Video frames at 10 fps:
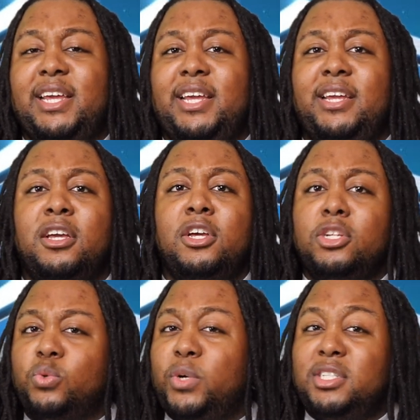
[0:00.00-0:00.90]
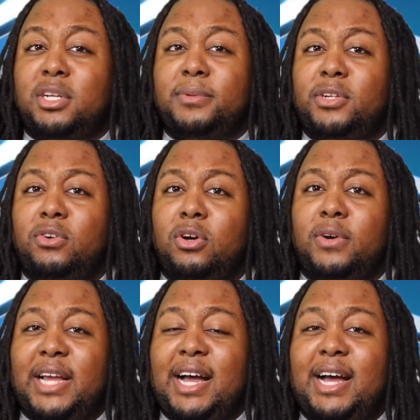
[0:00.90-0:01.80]
a
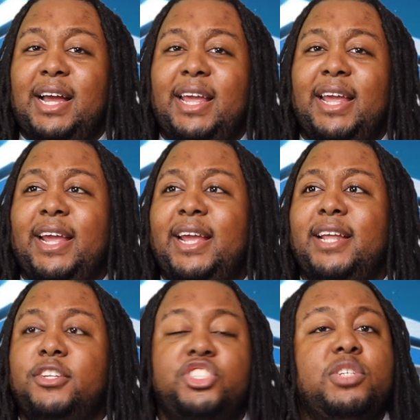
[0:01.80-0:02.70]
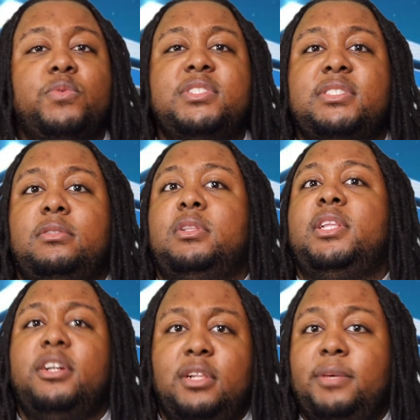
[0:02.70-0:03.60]
20-something-year-old guy, and she was
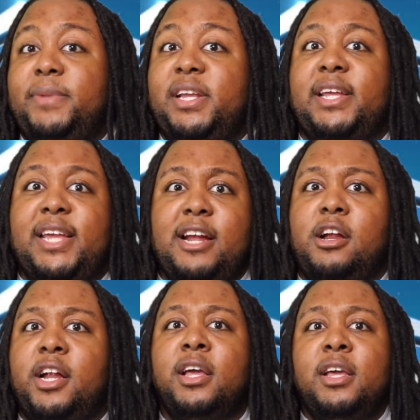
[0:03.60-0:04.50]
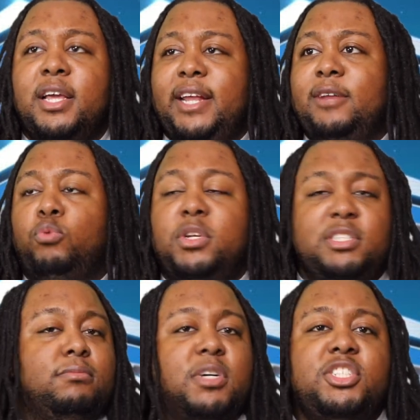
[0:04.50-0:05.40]
literally being a Karen, and there
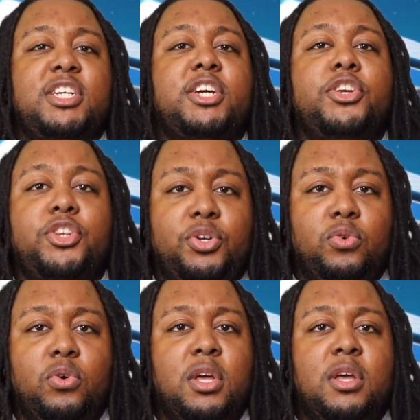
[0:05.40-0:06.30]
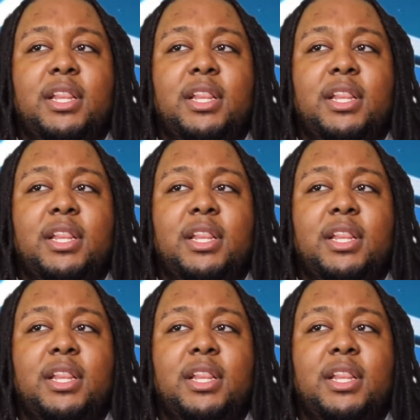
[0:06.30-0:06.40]
wasn't much he could do.